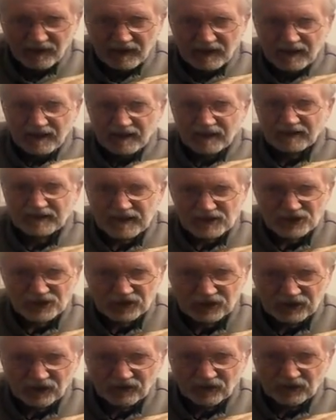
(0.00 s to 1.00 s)
In
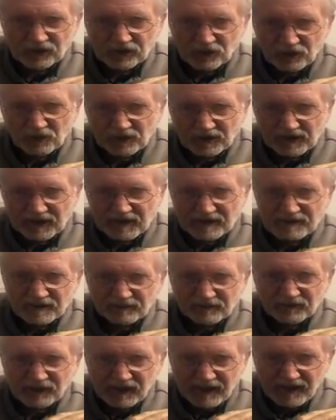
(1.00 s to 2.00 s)
addition to the 2 links
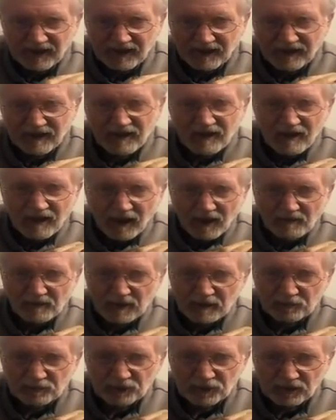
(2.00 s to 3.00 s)
of Kat, I'm going
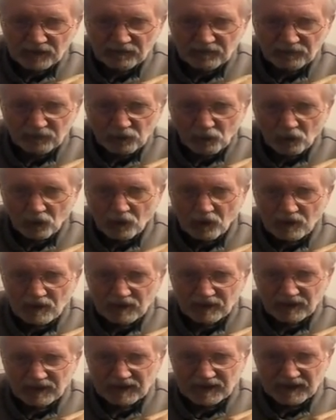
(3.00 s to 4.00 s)
to put 4
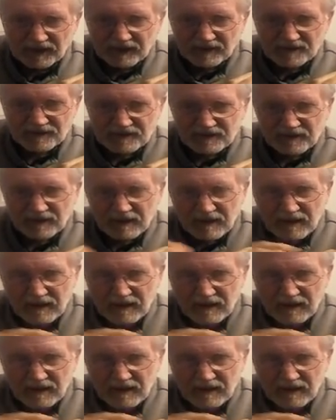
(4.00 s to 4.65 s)
links